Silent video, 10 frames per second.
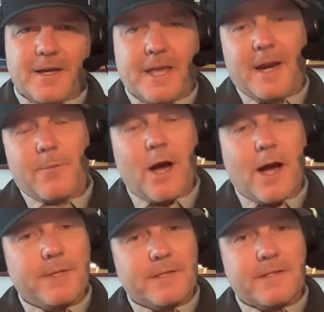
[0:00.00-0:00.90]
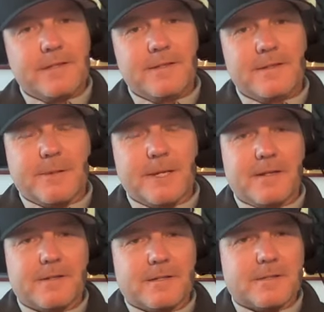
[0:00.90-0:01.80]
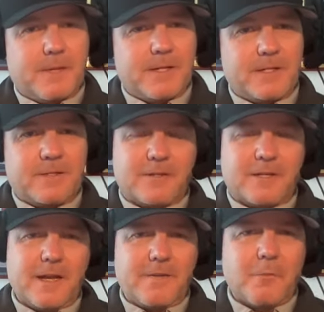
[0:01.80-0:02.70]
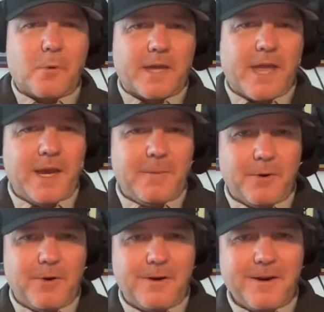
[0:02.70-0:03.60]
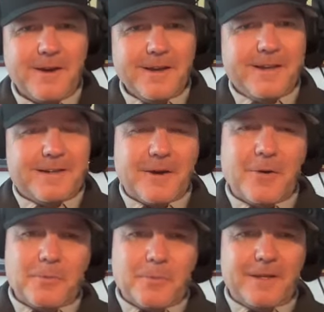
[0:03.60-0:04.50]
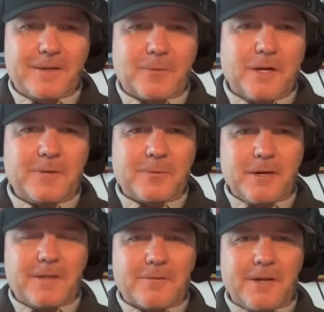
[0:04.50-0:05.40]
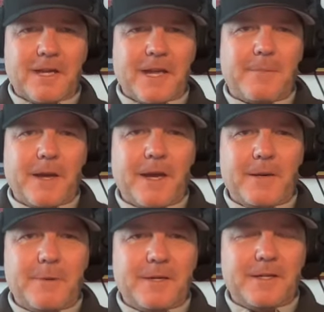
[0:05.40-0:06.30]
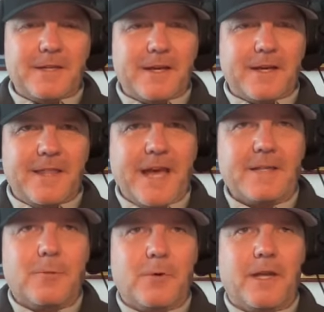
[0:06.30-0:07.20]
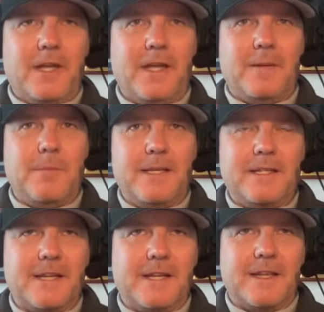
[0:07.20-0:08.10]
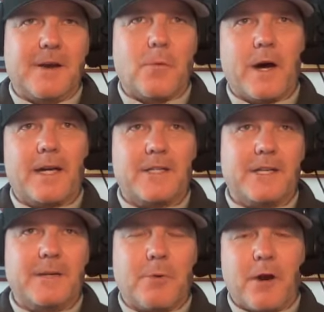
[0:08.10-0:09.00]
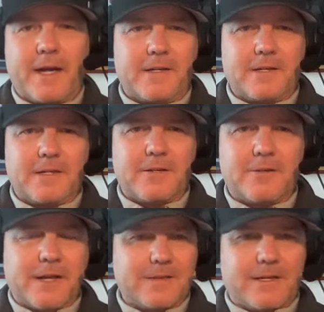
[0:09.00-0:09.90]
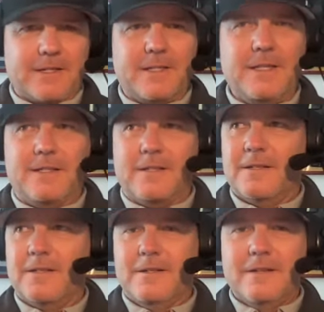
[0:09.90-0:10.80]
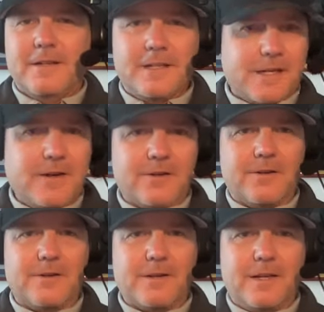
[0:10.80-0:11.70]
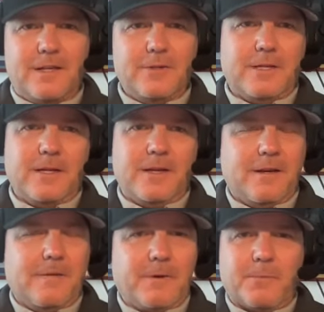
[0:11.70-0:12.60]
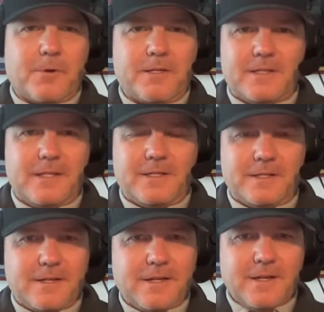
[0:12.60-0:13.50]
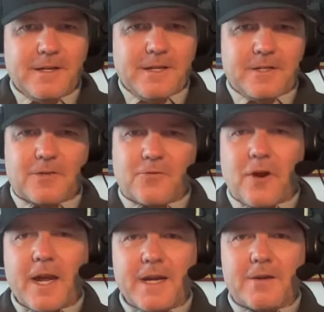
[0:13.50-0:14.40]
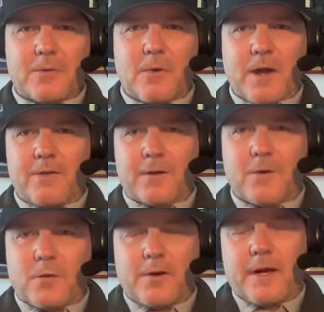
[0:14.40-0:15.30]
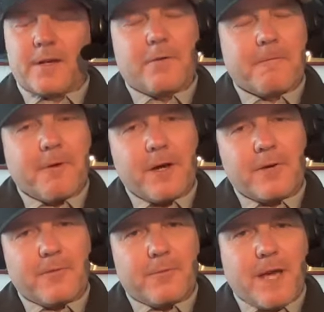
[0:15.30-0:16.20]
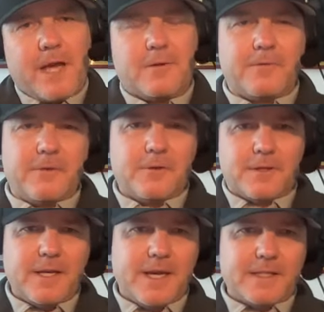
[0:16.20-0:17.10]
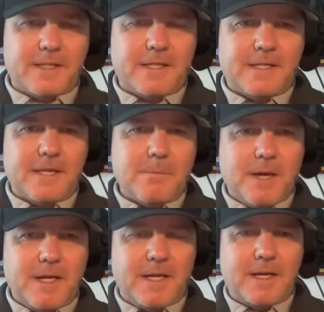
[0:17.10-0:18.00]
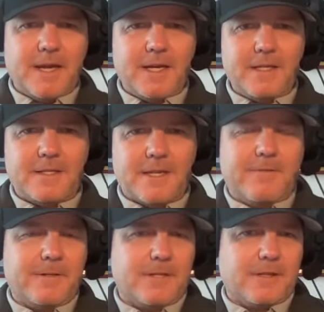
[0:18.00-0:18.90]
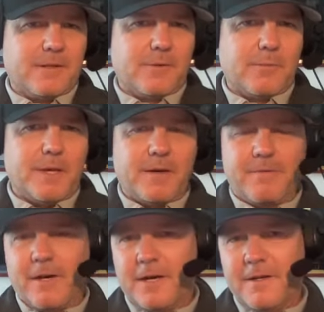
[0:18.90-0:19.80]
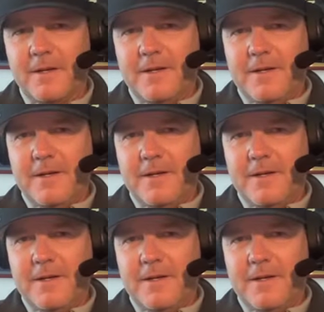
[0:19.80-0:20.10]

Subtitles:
Cam Robinson, speaking of suspensions, looking at a 4-gamer to open the 2023 campaign. But that's when it hit me sitting there watching practice yesterday. I was like, geez, it's here. And as you said, NFL preseason just right around the corner. Now, you're fresh from Nashville and the SEC media days. Give us a little bit of a